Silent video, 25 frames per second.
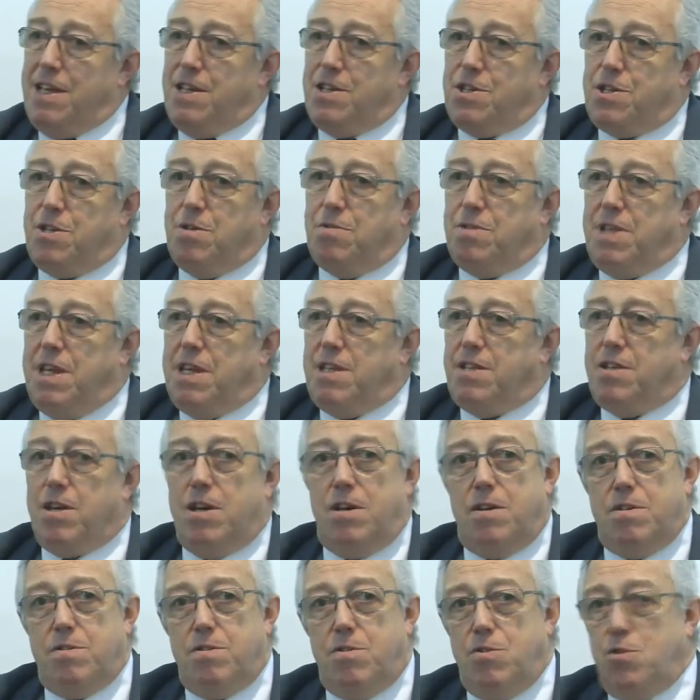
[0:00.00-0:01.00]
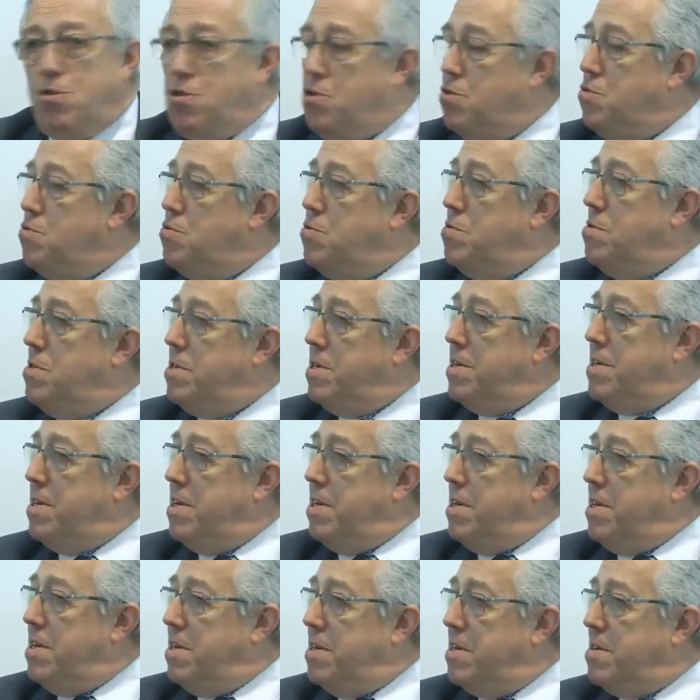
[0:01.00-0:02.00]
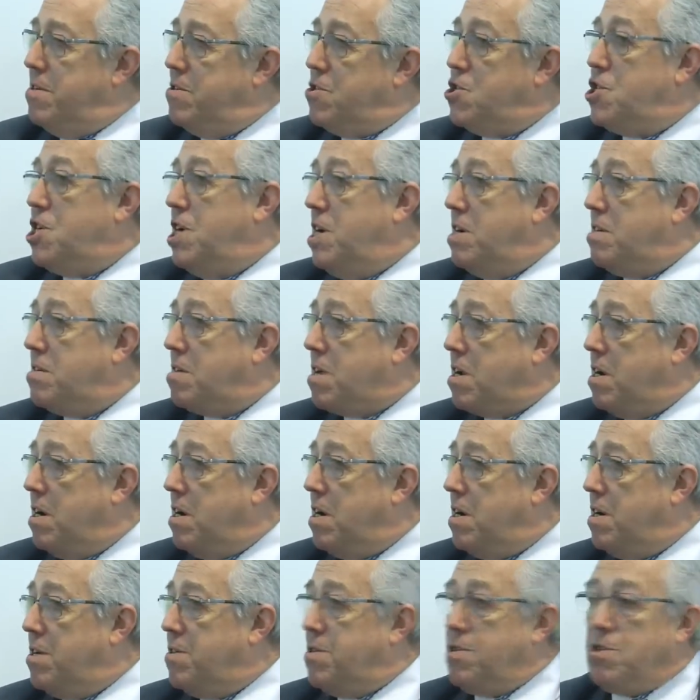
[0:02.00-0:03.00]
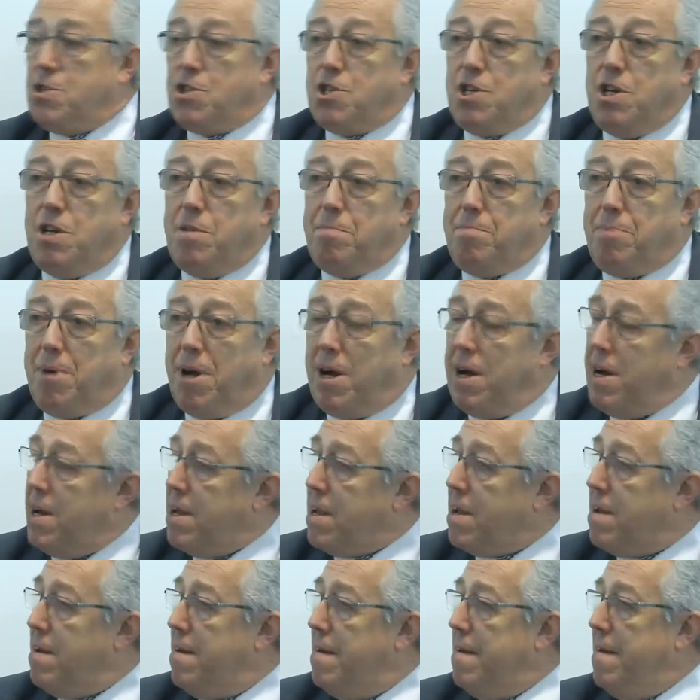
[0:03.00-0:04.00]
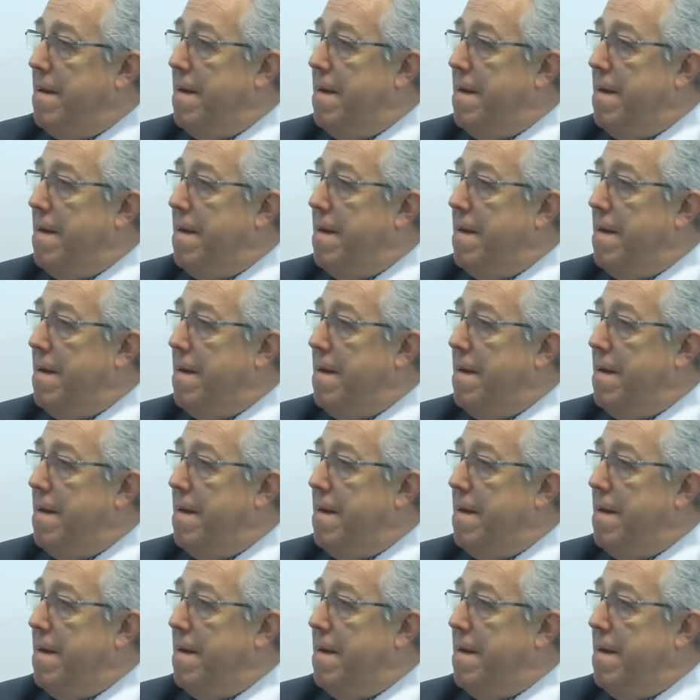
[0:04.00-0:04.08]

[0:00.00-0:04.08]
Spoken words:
So they turn to shared cars, shared bike,